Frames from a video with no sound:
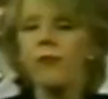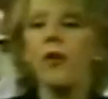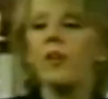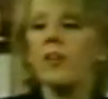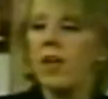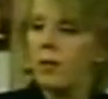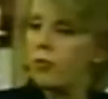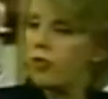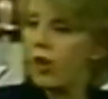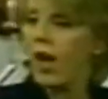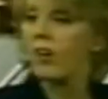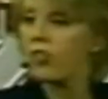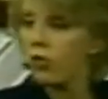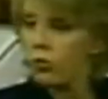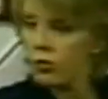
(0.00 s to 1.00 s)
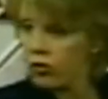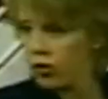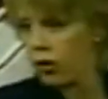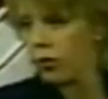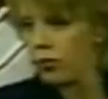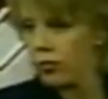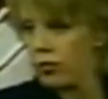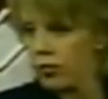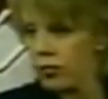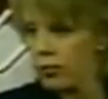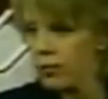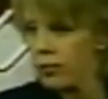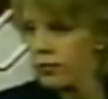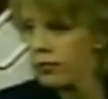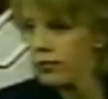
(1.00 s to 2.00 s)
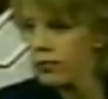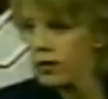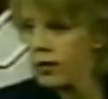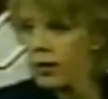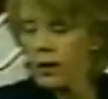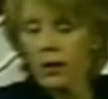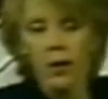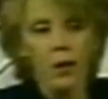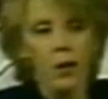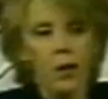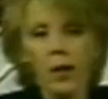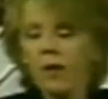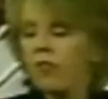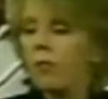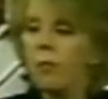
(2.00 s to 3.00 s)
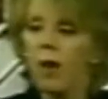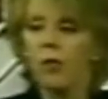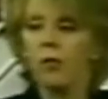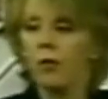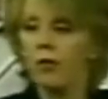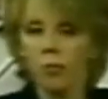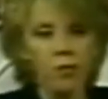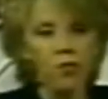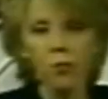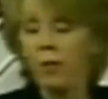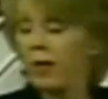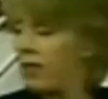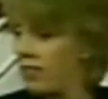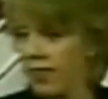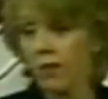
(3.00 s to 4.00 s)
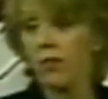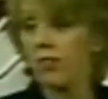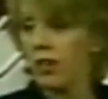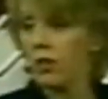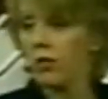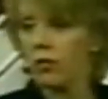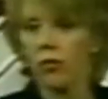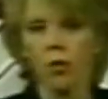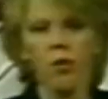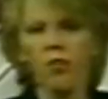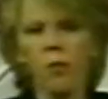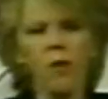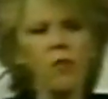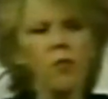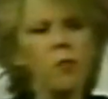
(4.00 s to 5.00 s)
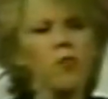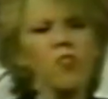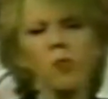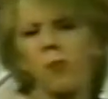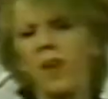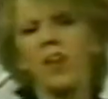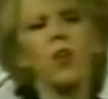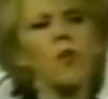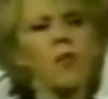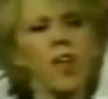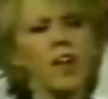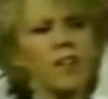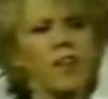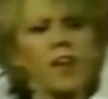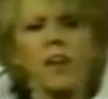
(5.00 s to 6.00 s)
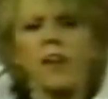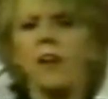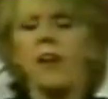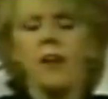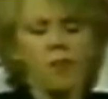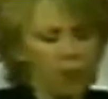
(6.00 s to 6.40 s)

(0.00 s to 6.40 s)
a friend named Joshua Jones. His mother has been speaking, 17 years old. His mother's been speaking over that kid